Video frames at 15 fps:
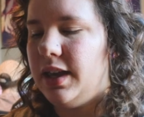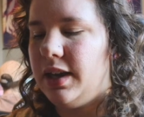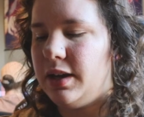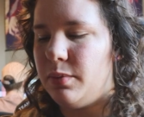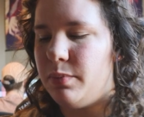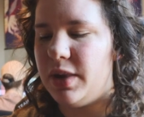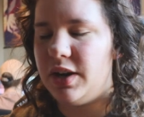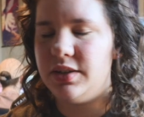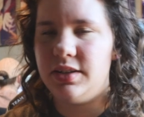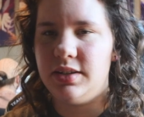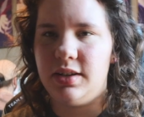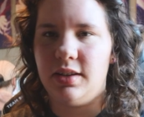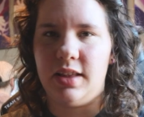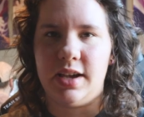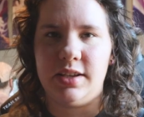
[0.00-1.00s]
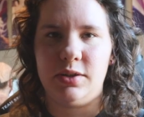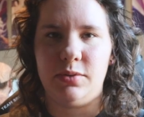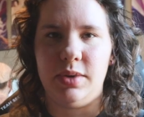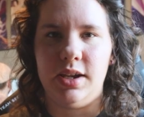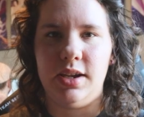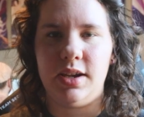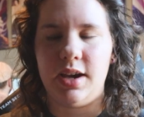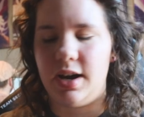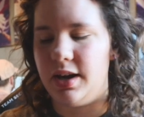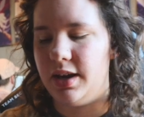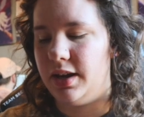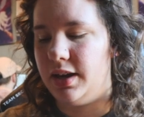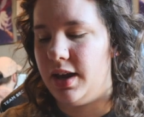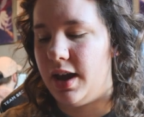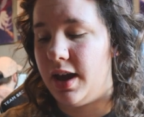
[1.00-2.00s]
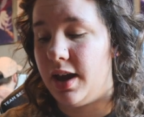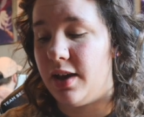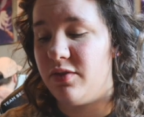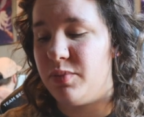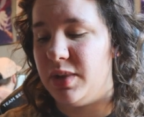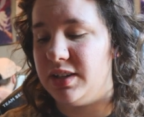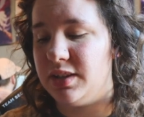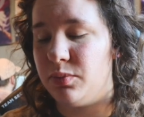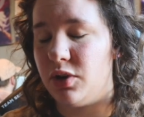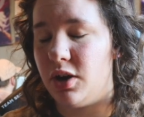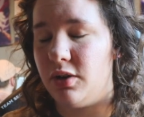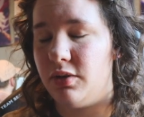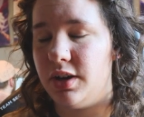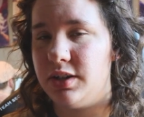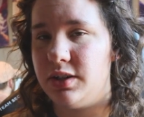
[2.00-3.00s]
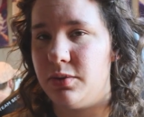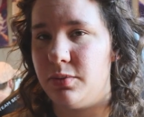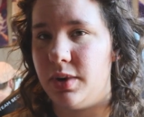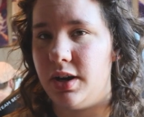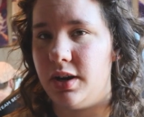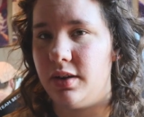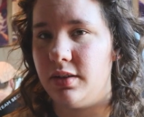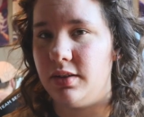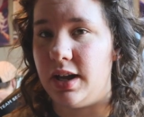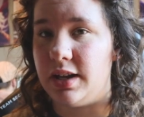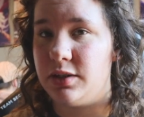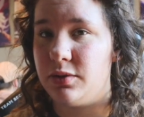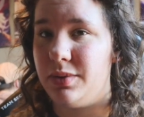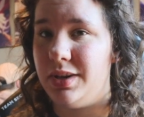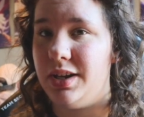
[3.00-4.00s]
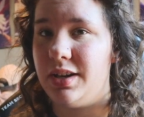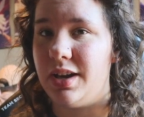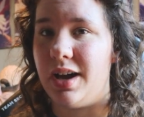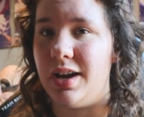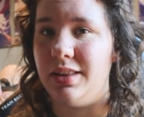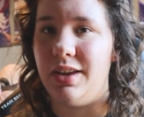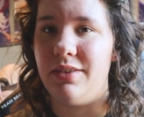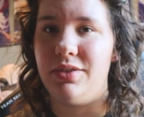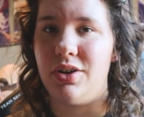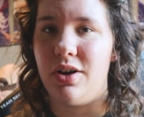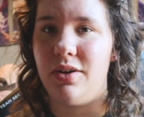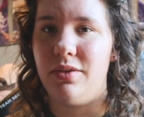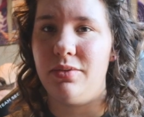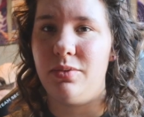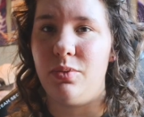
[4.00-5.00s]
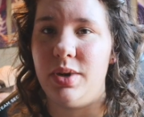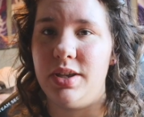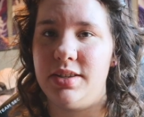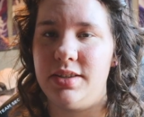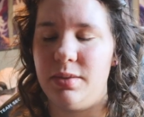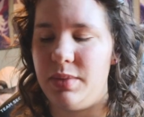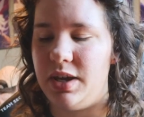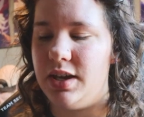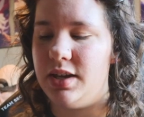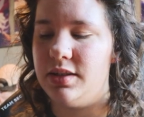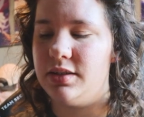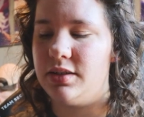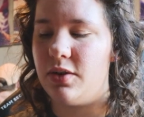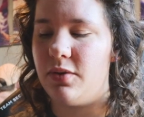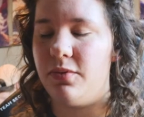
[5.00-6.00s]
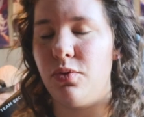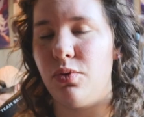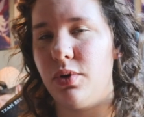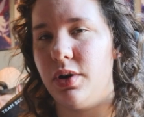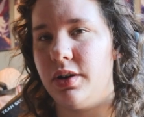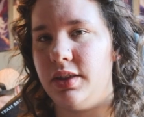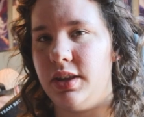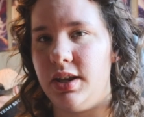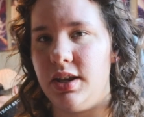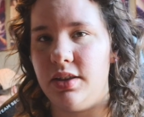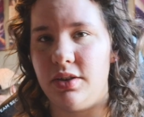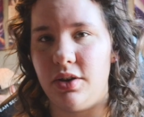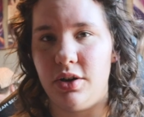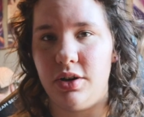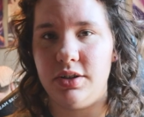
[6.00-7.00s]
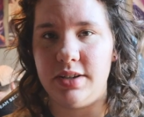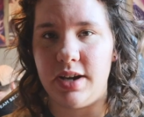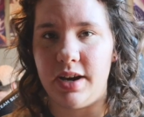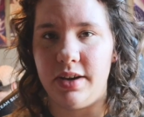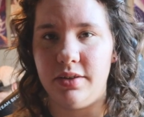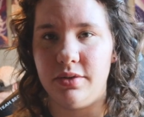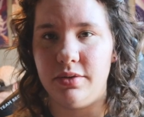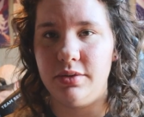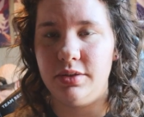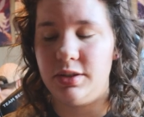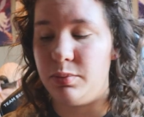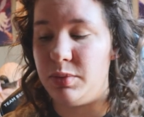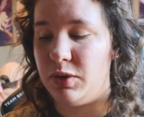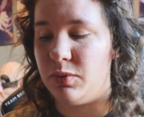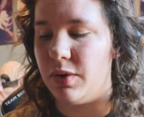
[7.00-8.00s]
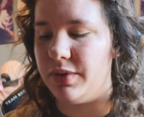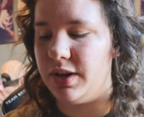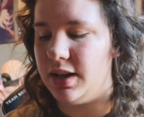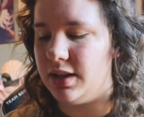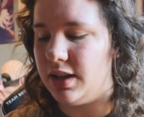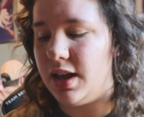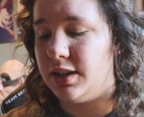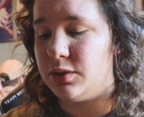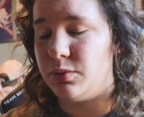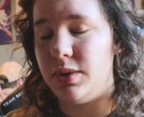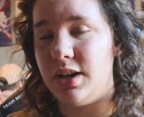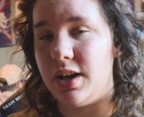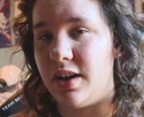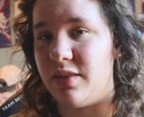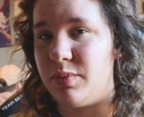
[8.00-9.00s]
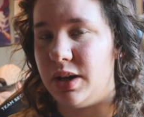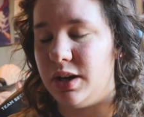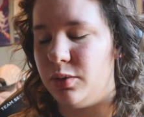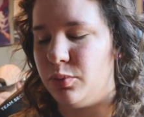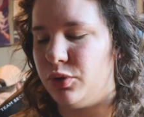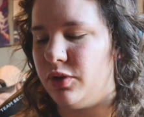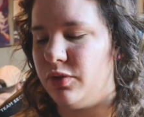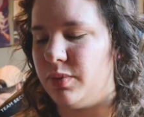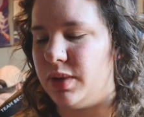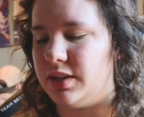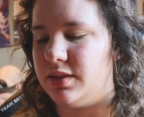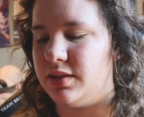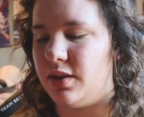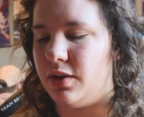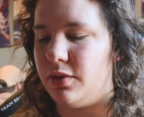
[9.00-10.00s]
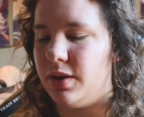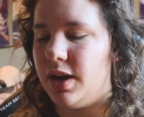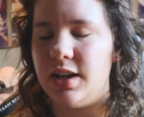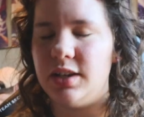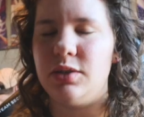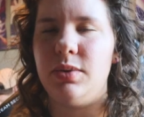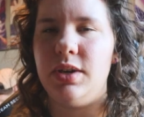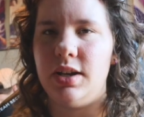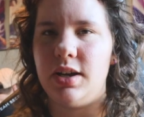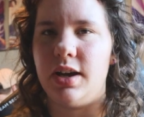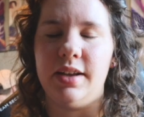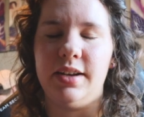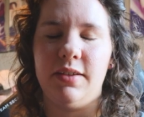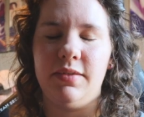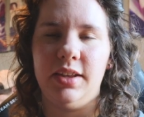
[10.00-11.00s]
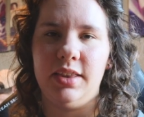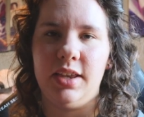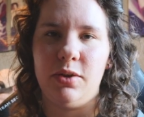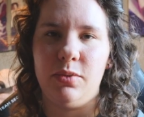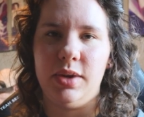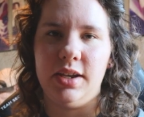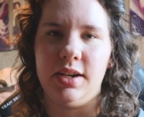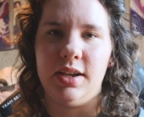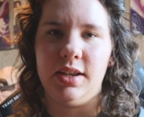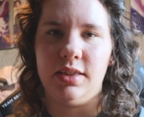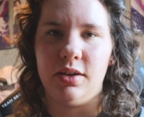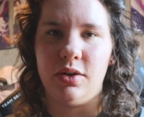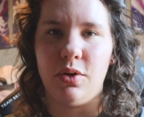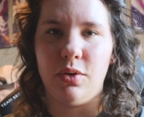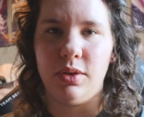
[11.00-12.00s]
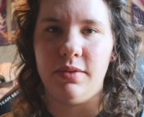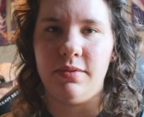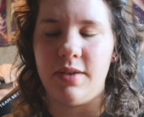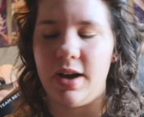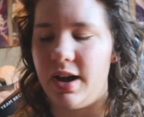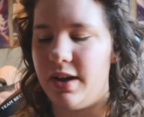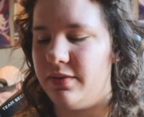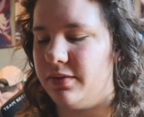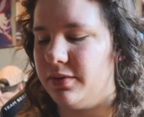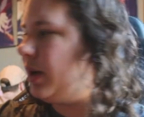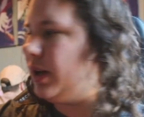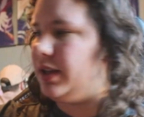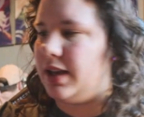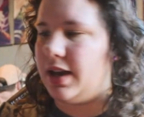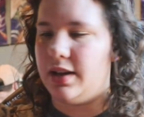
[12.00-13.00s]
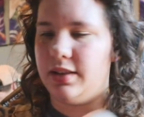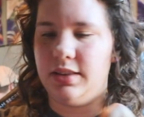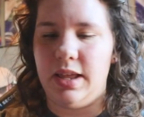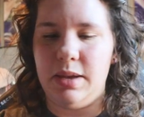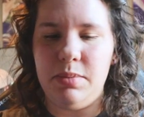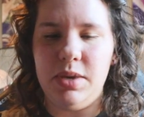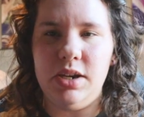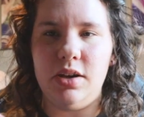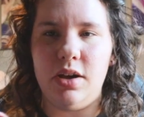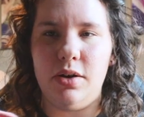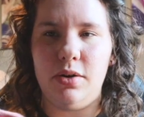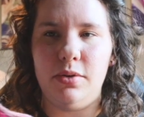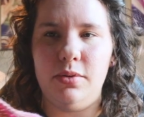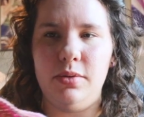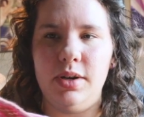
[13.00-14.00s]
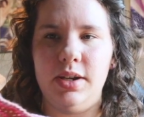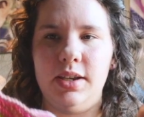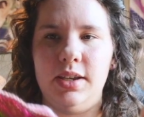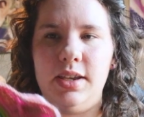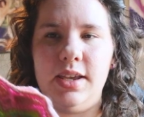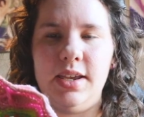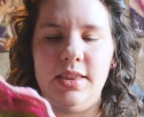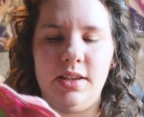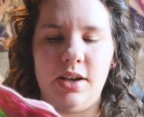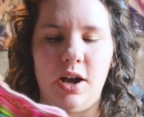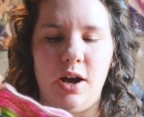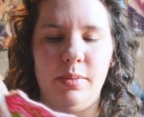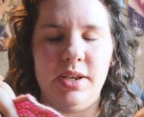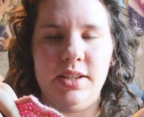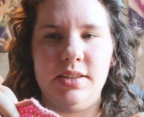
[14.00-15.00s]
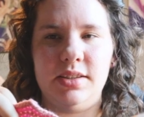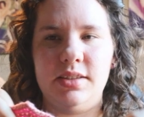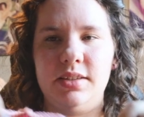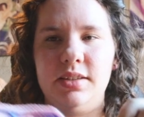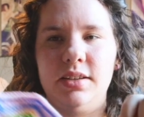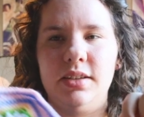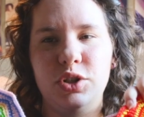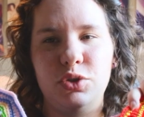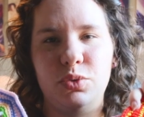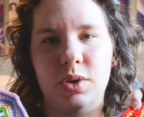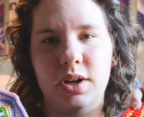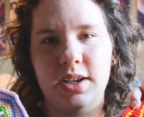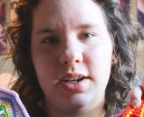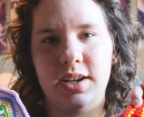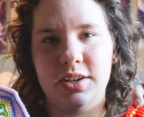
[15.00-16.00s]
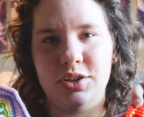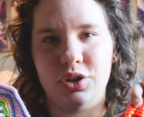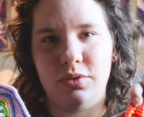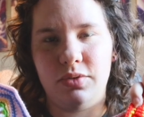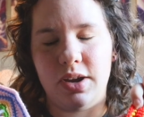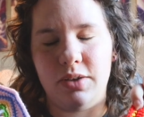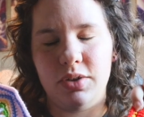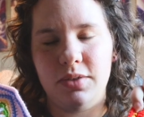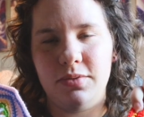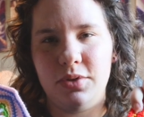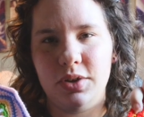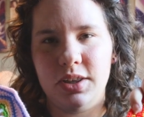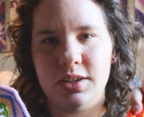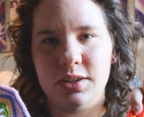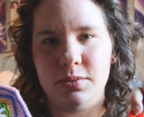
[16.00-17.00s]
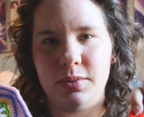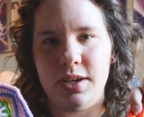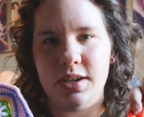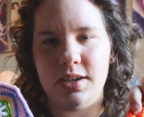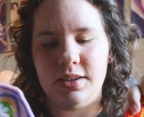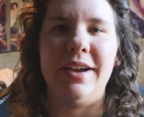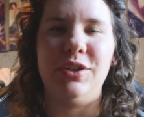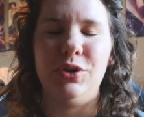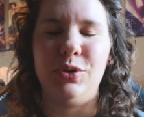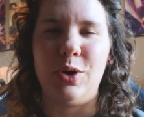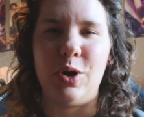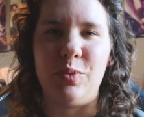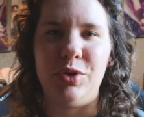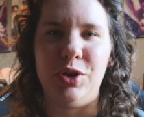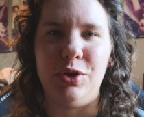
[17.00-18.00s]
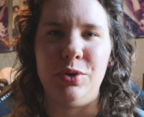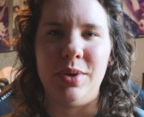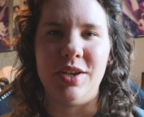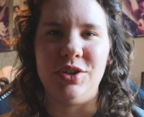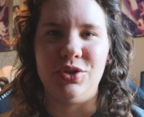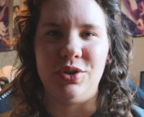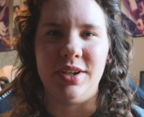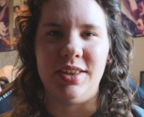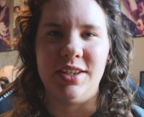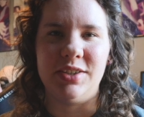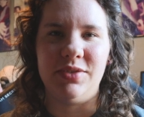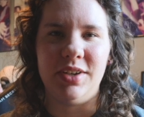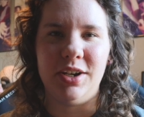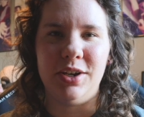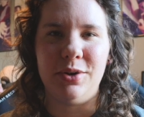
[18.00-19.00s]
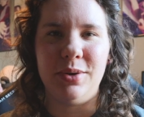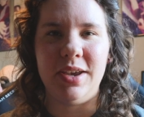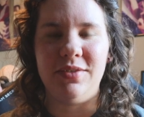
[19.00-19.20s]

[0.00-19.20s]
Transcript: In comparison to last week, I have made some progress to where last week I left off with some ends for the 3rd tile to be woven in. This week I've made improvements. So next week I definitely think we can hit the goal of 5. But yeah, let me know in the comments which one is your favorite for this week. I do hope you enjoyed this video.